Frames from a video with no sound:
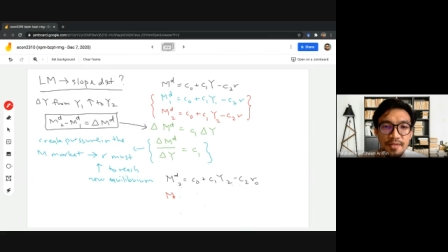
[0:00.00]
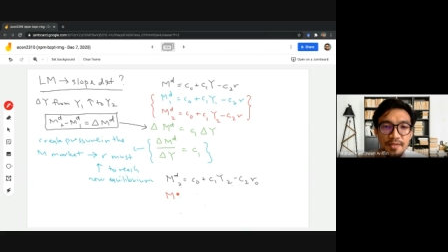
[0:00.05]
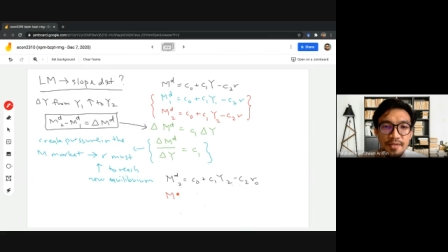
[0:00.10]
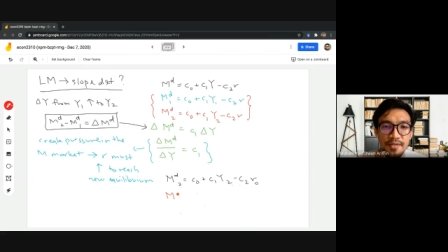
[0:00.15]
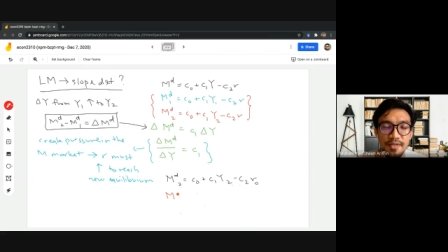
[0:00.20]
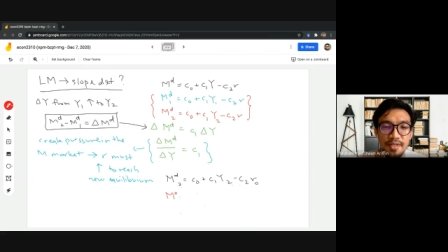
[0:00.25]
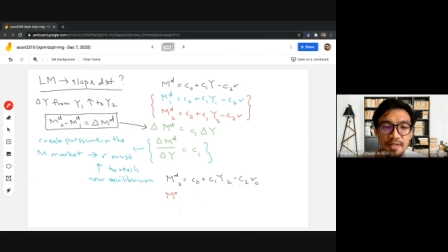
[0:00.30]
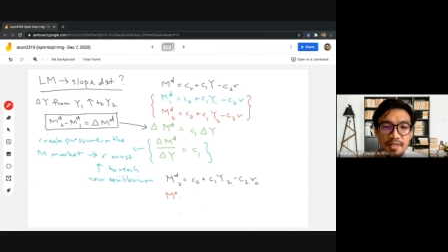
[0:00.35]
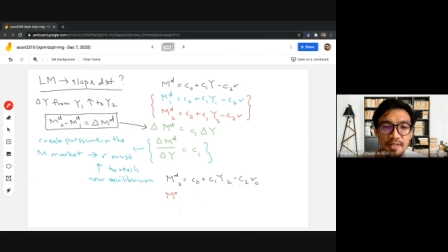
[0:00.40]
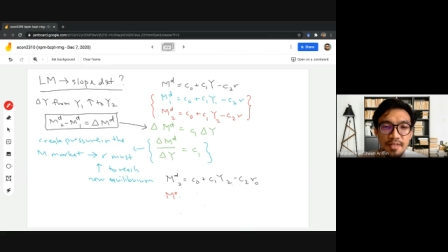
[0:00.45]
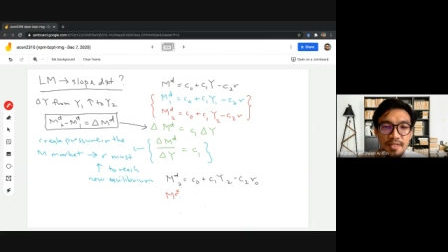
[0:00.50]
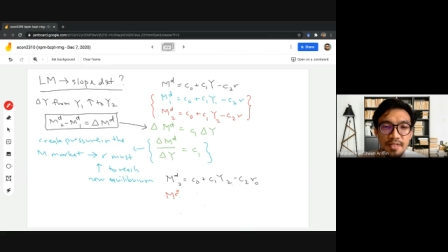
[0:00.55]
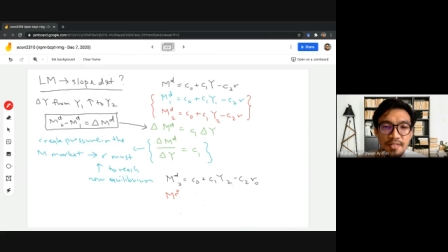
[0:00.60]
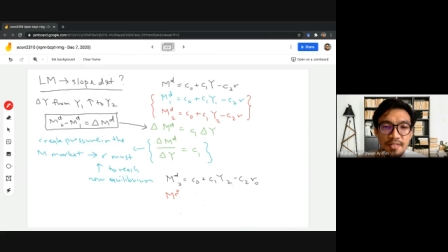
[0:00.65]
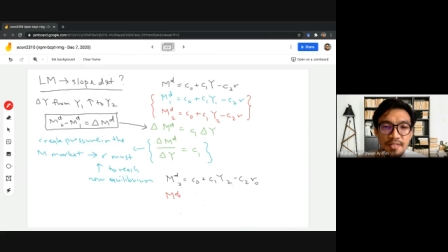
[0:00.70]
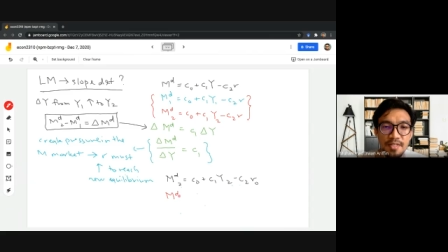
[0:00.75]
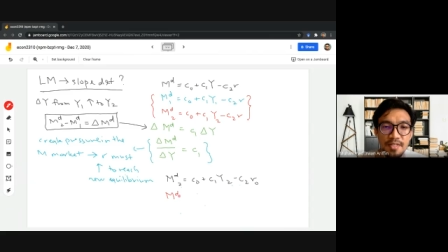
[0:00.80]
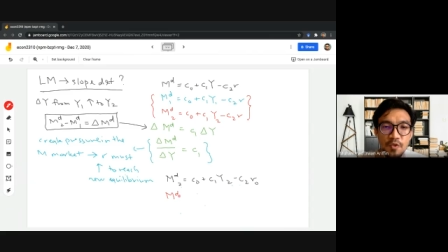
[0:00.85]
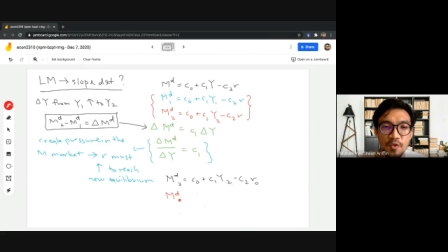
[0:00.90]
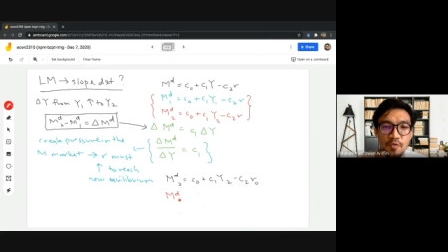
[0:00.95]
okay, this
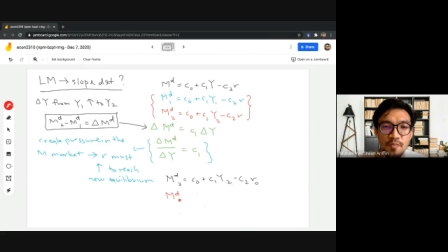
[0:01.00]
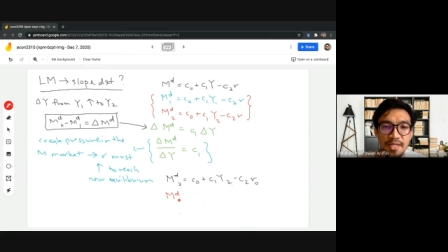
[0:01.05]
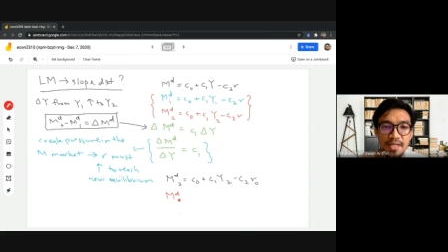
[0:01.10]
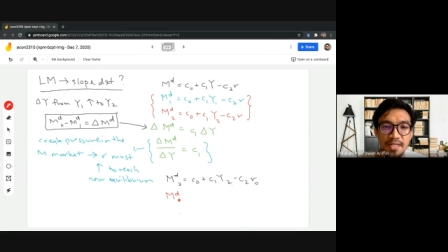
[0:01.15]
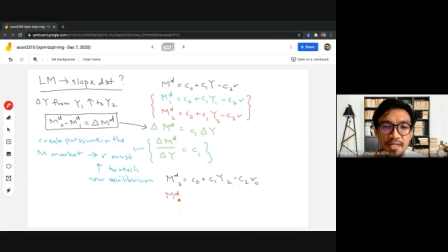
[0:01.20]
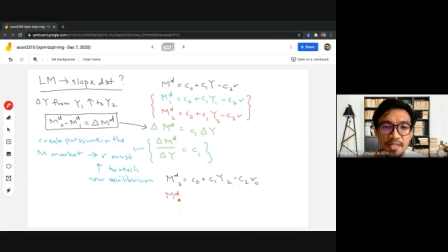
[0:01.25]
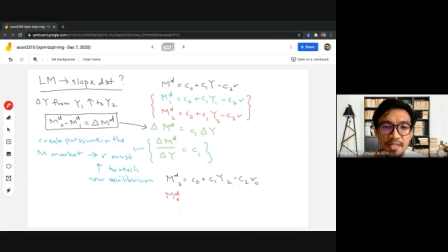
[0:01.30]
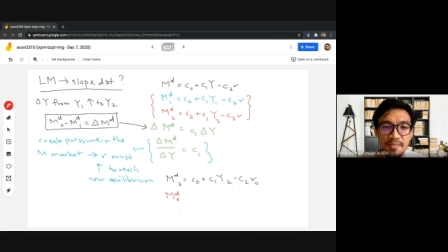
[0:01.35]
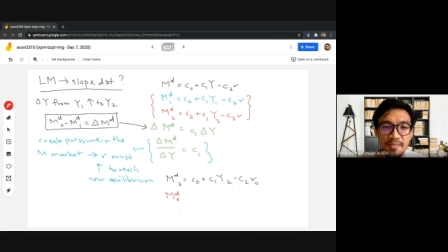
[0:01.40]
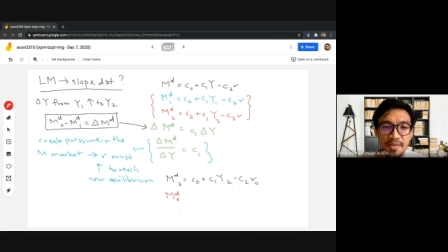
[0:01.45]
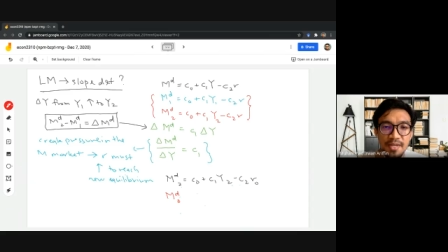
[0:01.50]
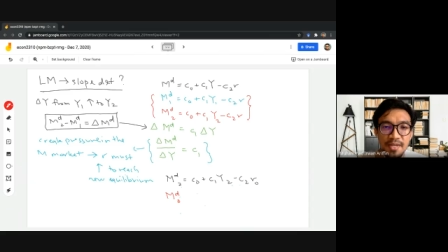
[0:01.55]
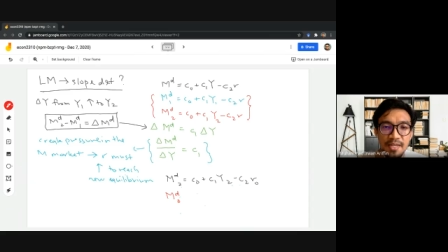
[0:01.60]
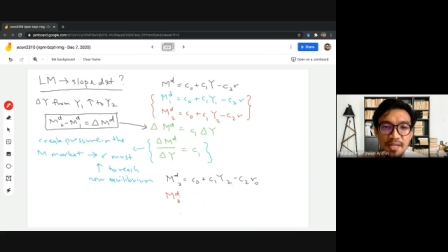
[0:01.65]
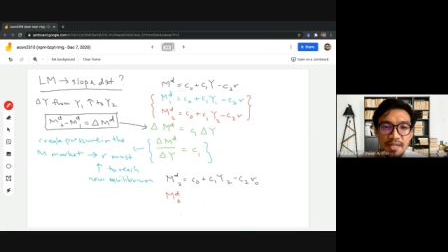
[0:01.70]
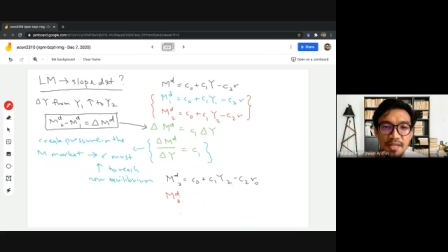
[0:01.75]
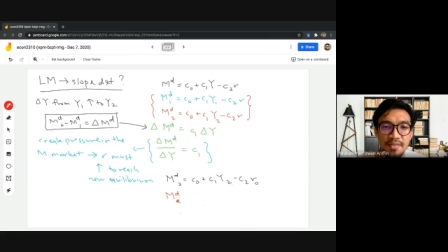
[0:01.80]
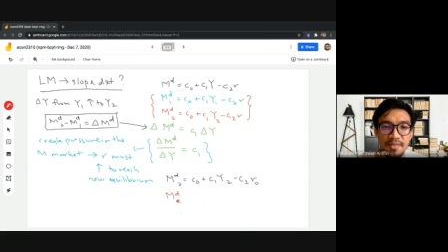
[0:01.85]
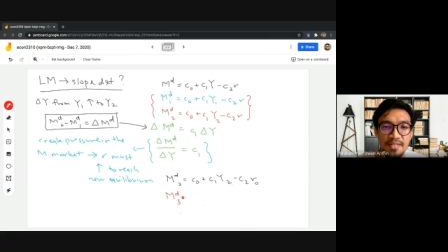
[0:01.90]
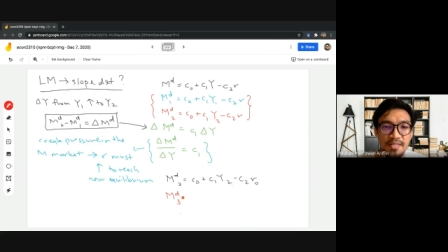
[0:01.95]
new money demand, let
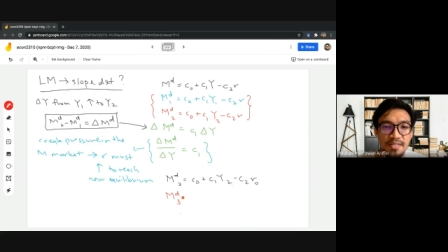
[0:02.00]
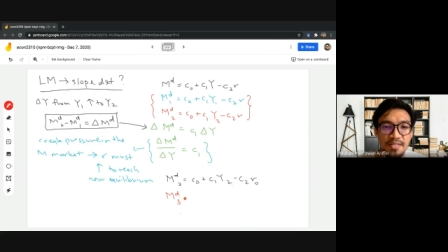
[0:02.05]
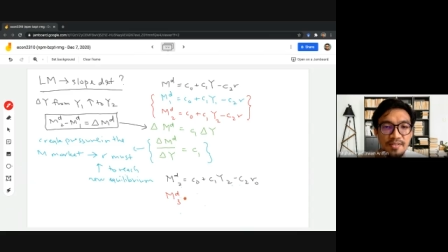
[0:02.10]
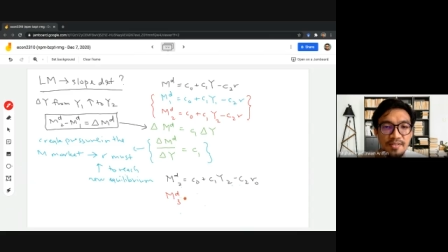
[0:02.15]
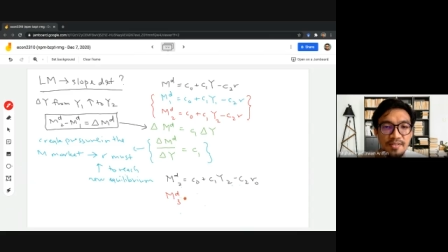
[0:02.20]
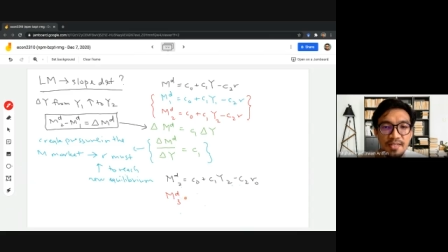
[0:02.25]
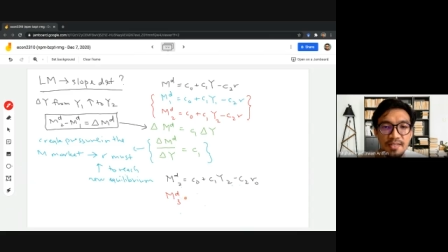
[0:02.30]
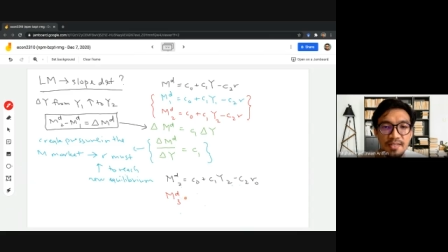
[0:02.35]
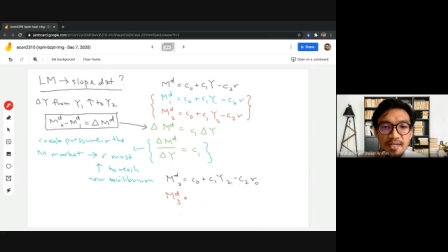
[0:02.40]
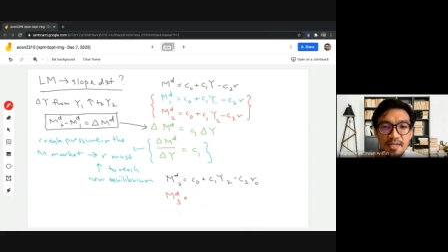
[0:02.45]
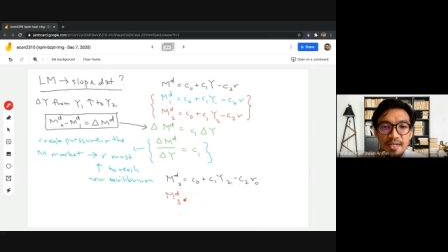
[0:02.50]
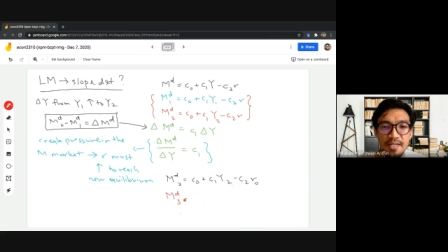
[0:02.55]
me just write that